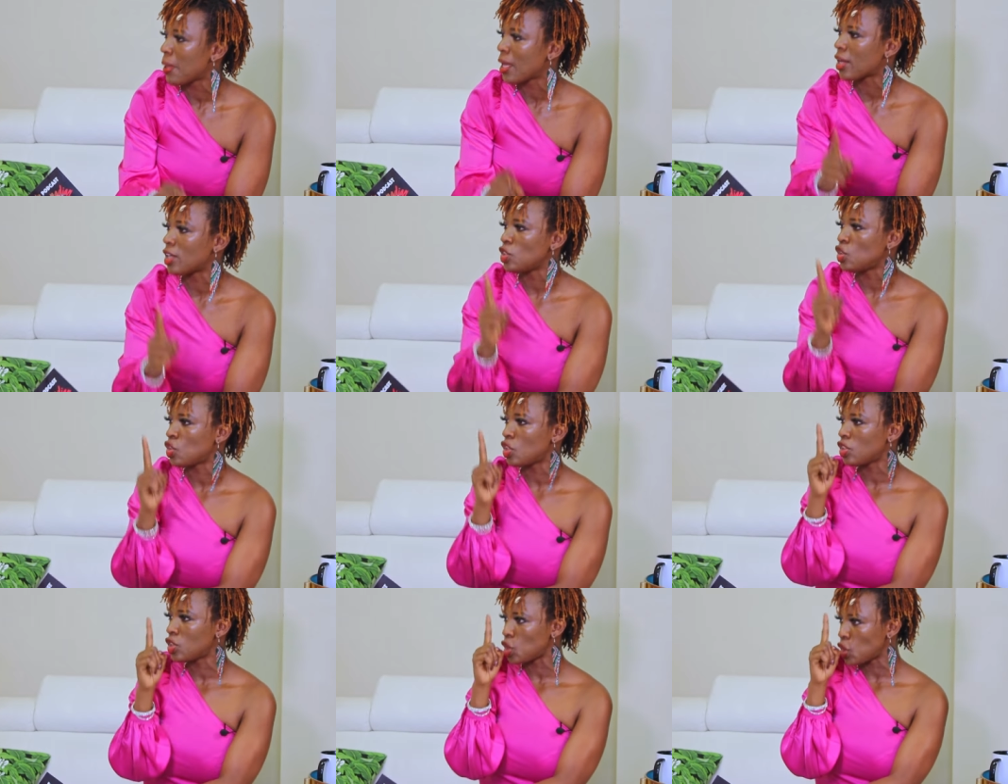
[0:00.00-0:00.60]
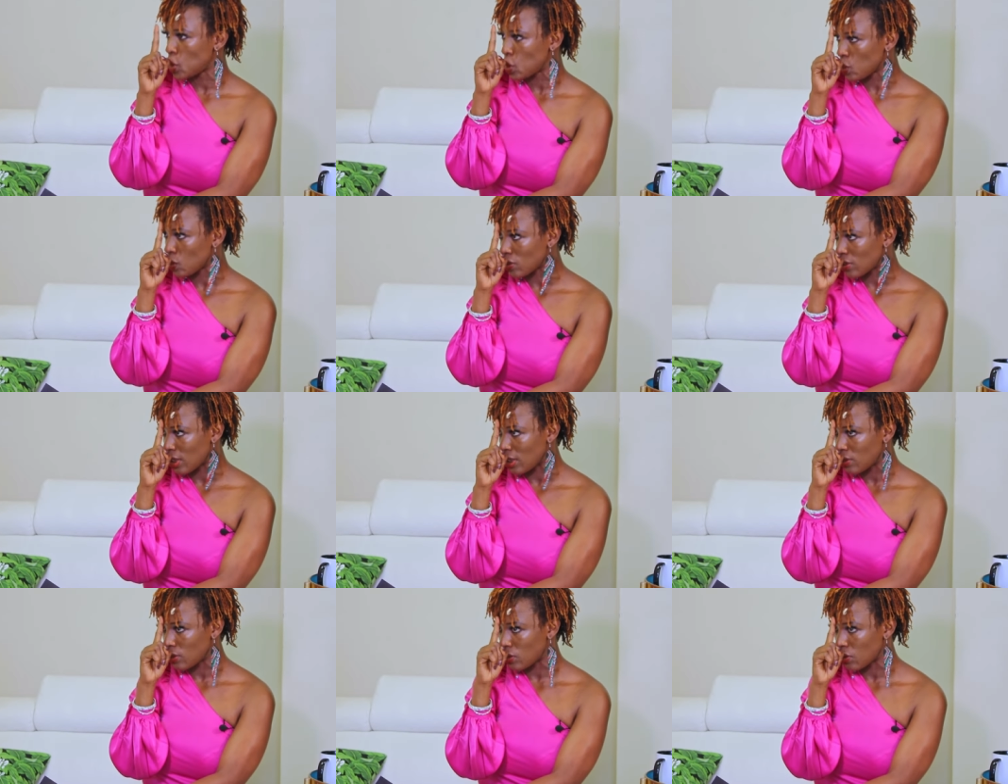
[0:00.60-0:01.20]
because you're
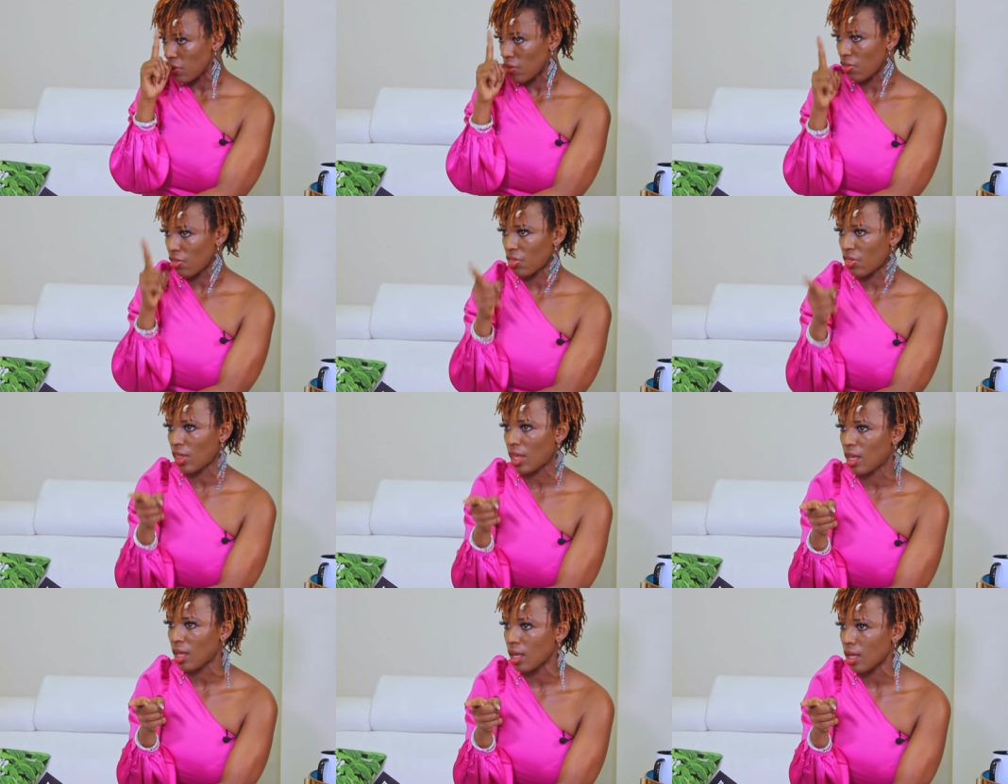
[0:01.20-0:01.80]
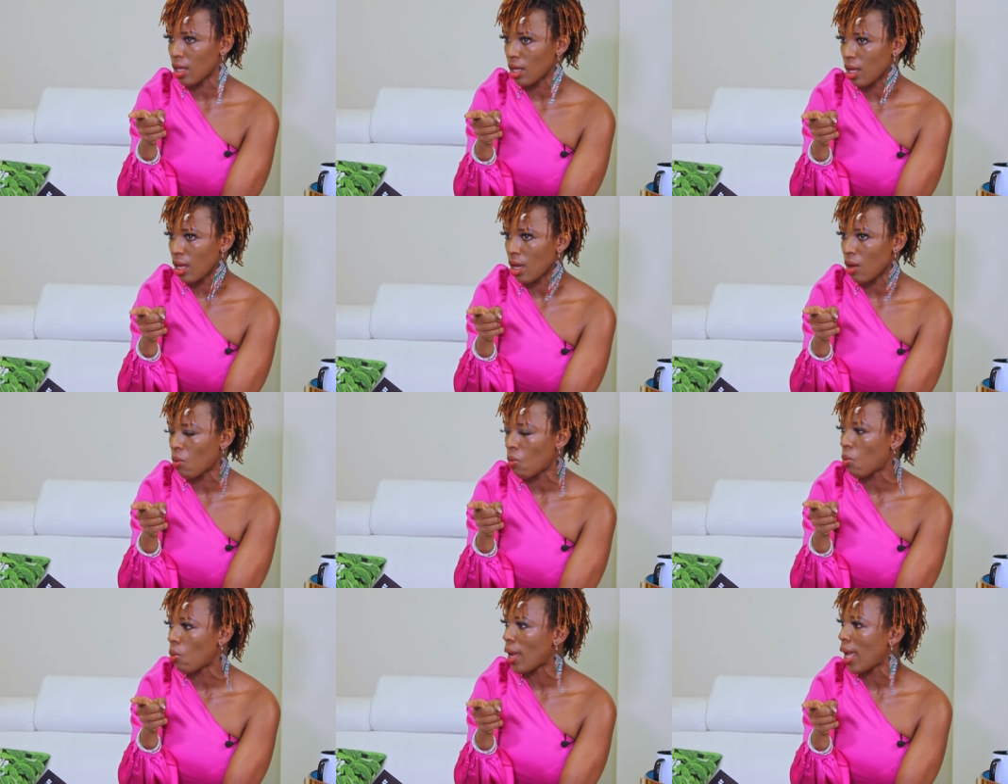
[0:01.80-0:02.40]
choosing to think
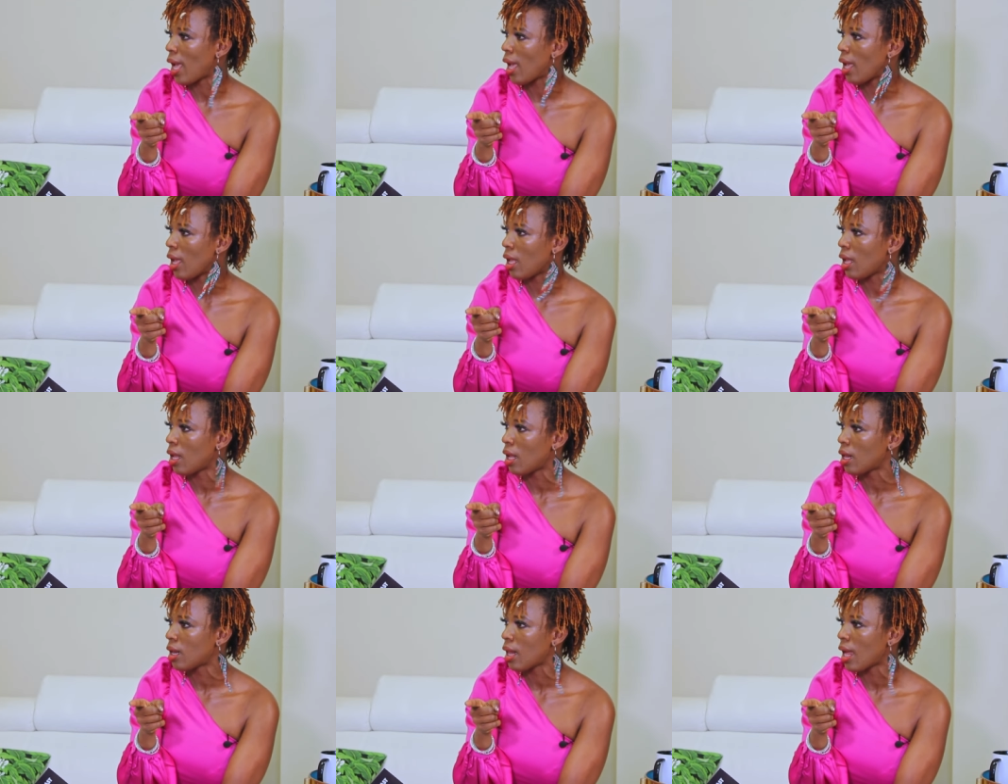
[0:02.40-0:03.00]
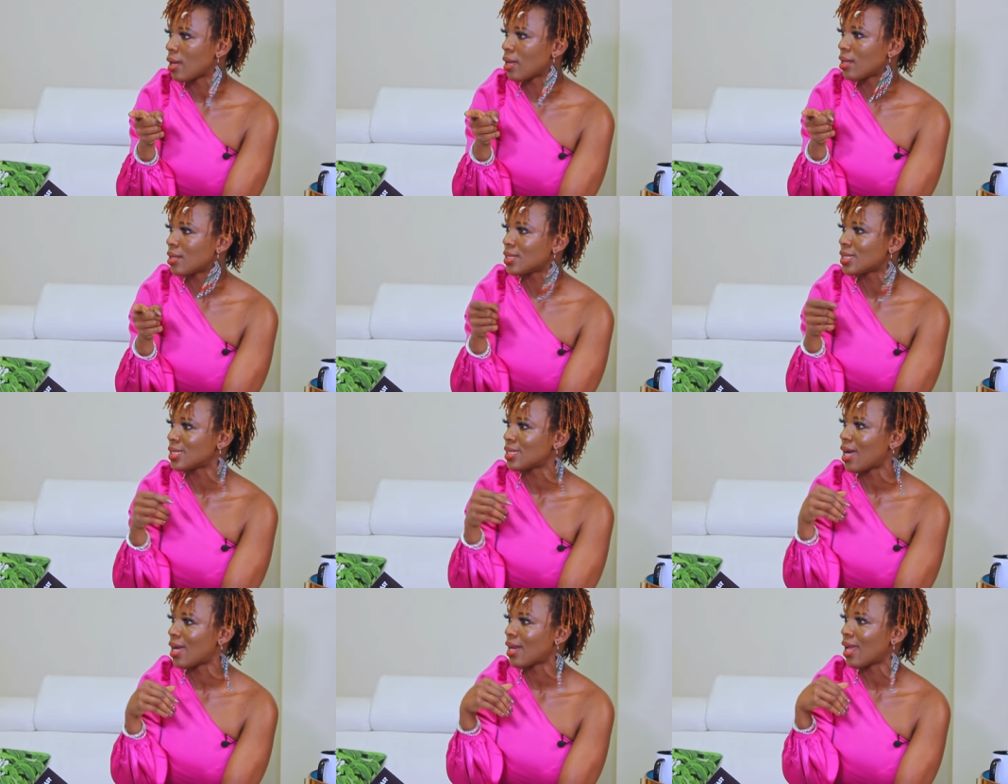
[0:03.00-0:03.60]
a way that
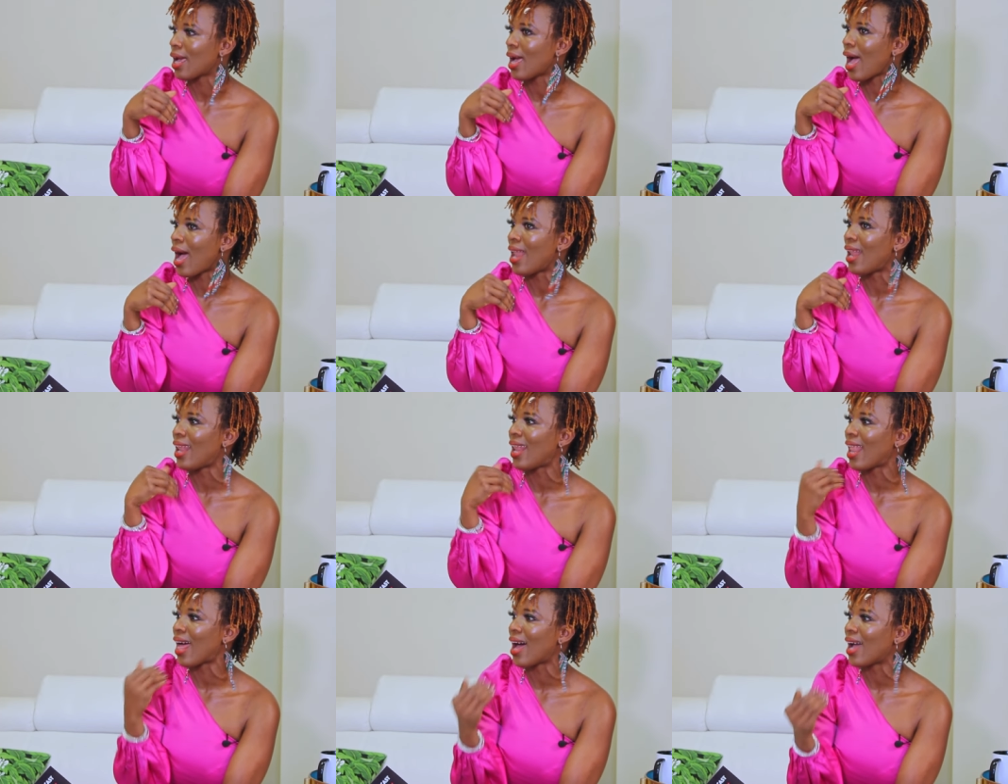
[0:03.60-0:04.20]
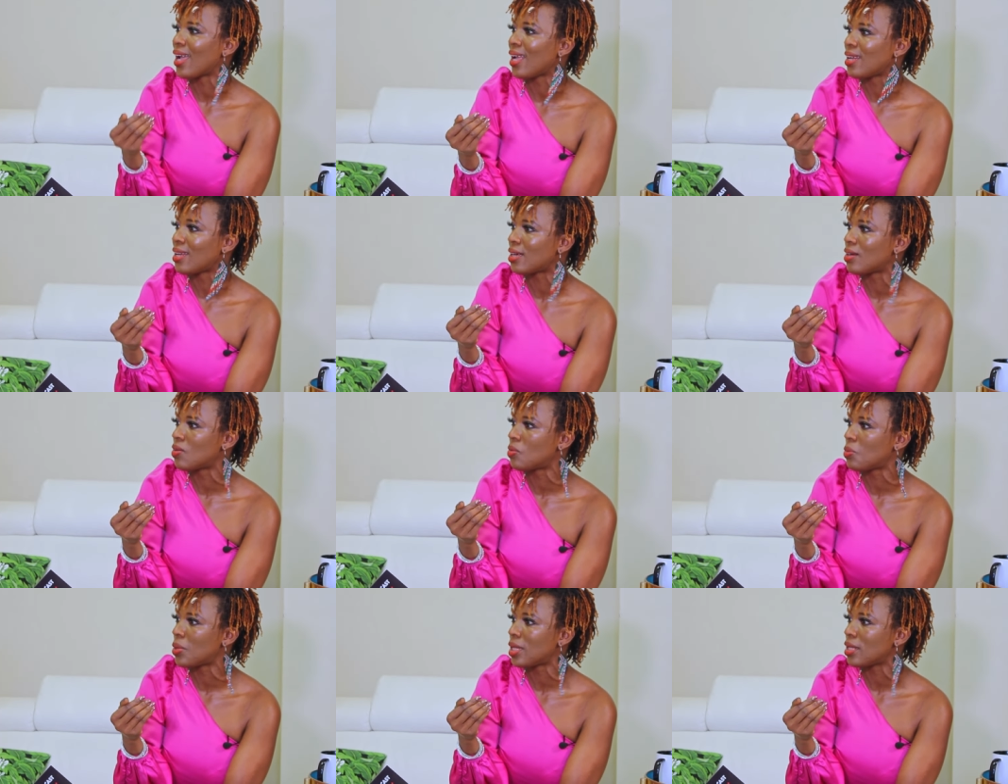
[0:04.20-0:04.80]
does not align
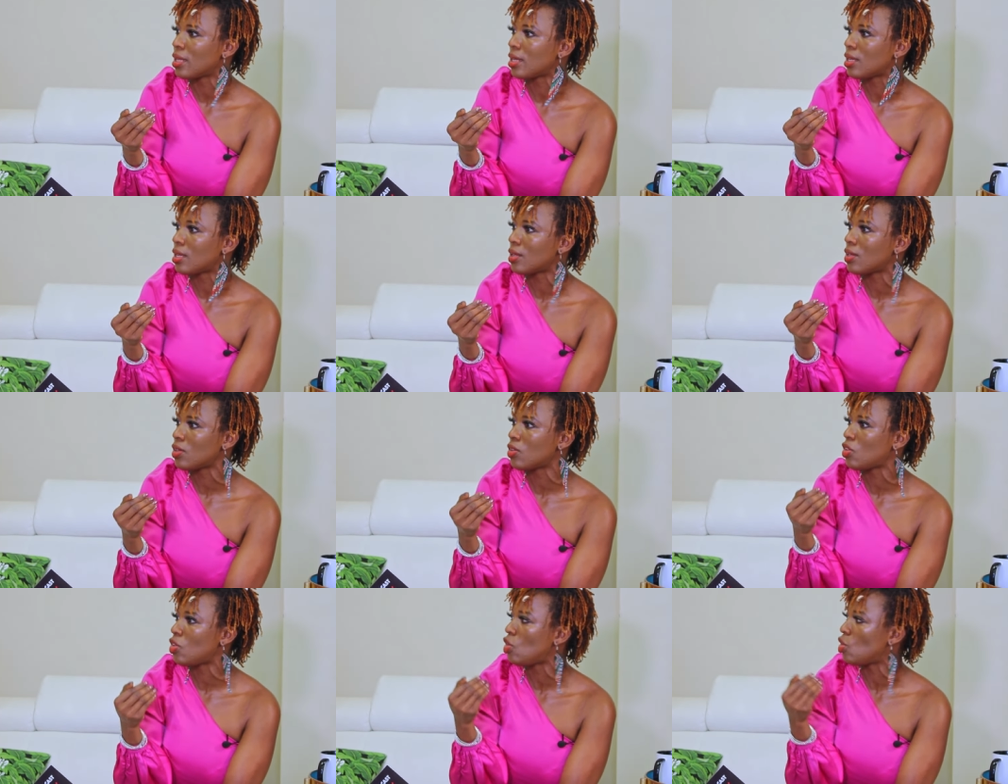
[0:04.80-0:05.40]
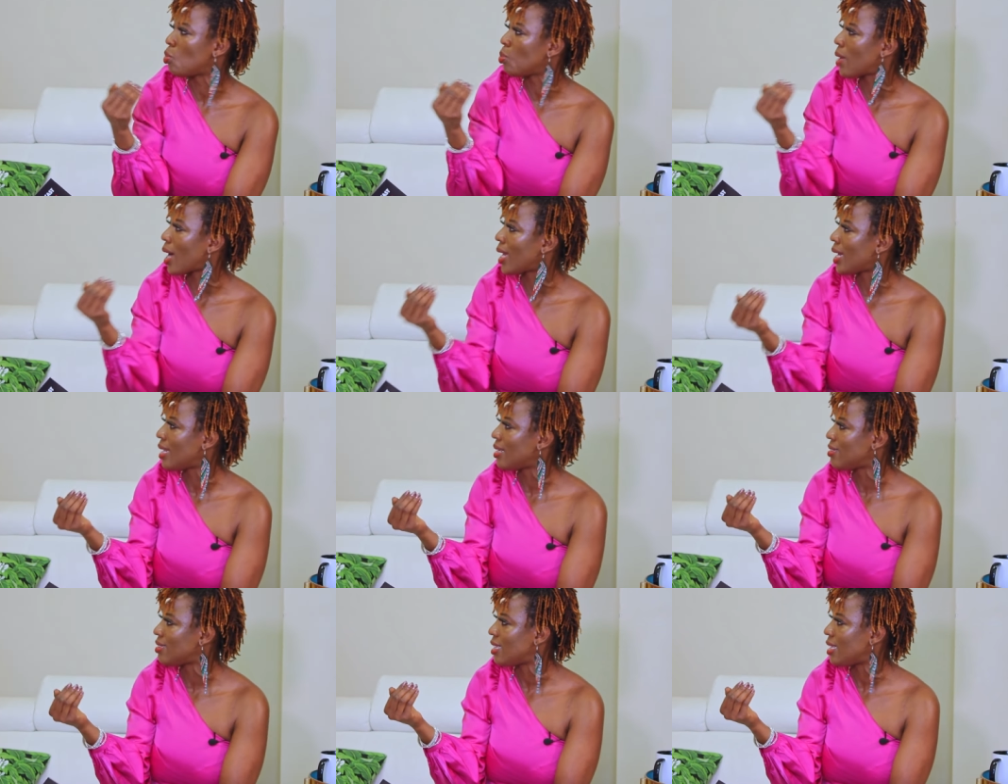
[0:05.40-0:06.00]
with
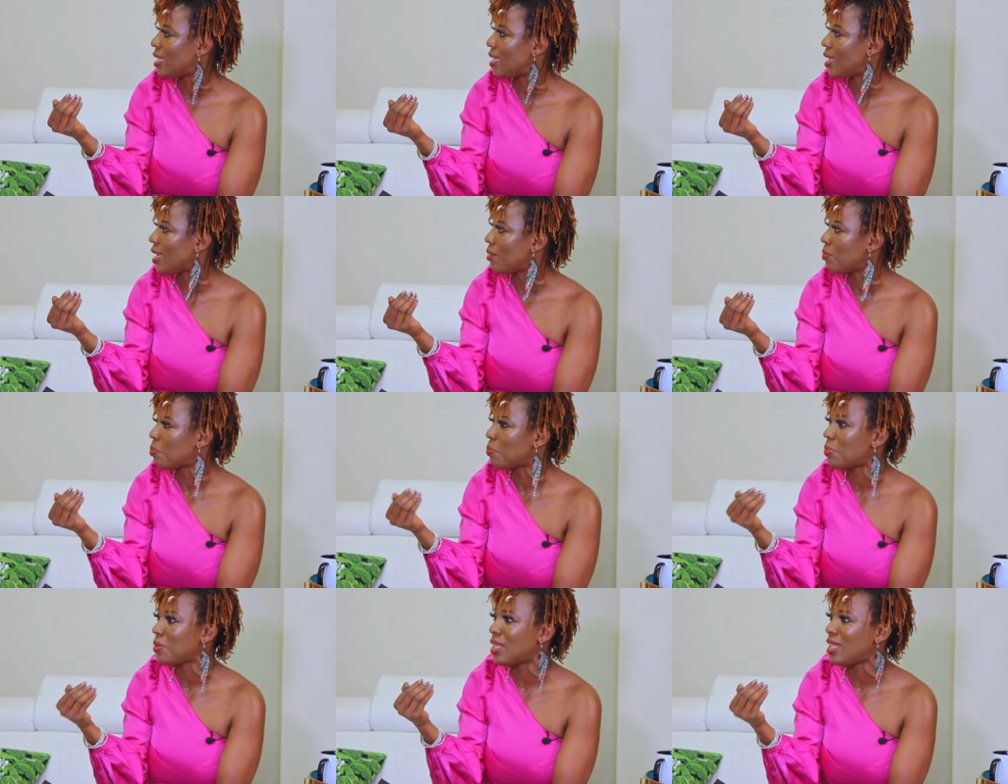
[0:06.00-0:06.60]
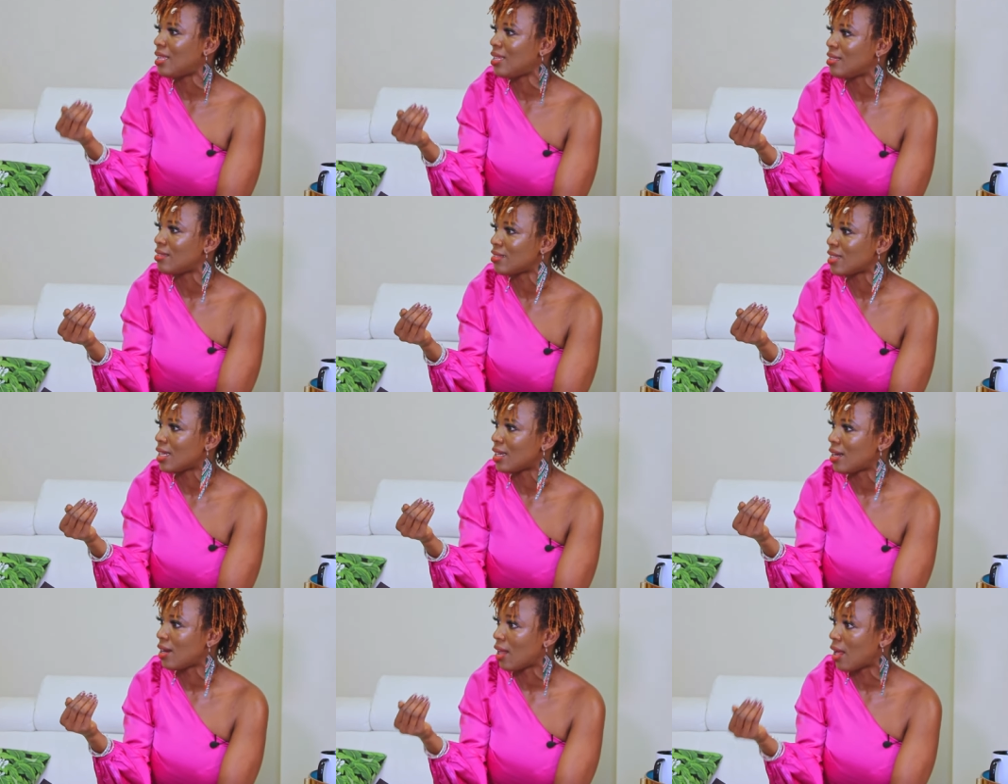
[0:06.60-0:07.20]
humanity and peace
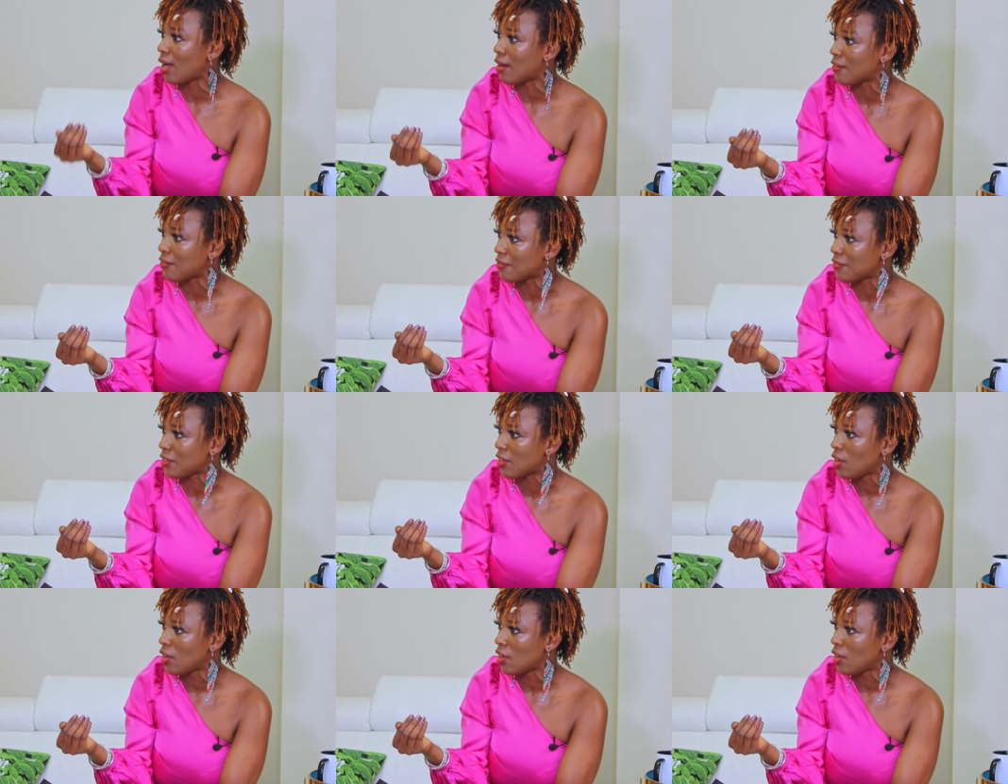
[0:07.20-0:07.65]
and love,